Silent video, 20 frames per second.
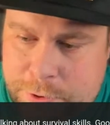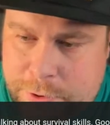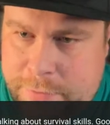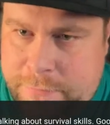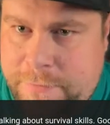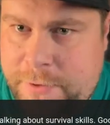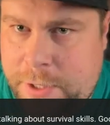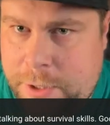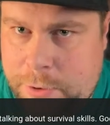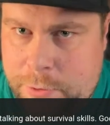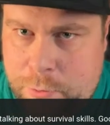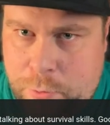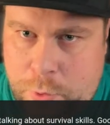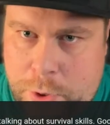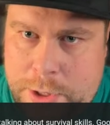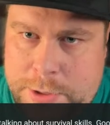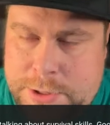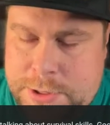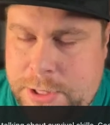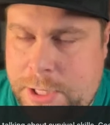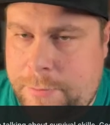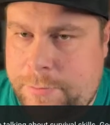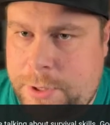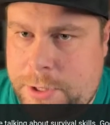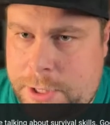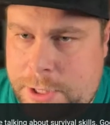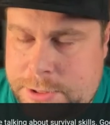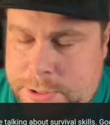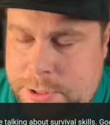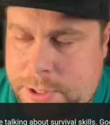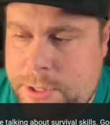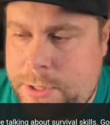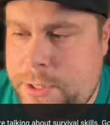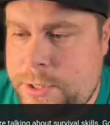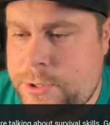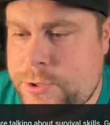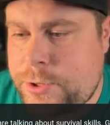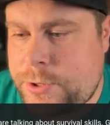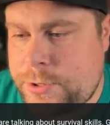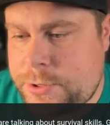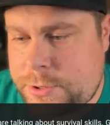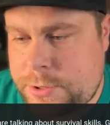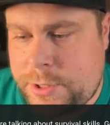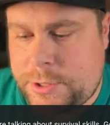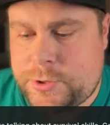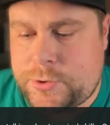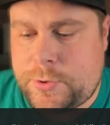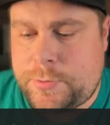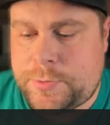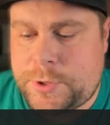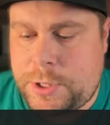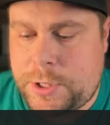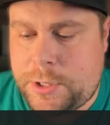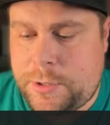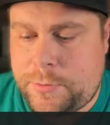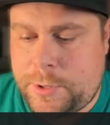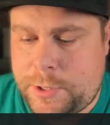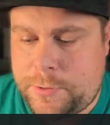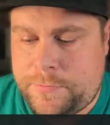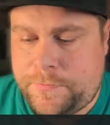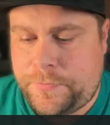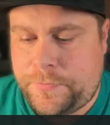a fire in wet, sloppy, nasty conditions, that's what I'm talking about.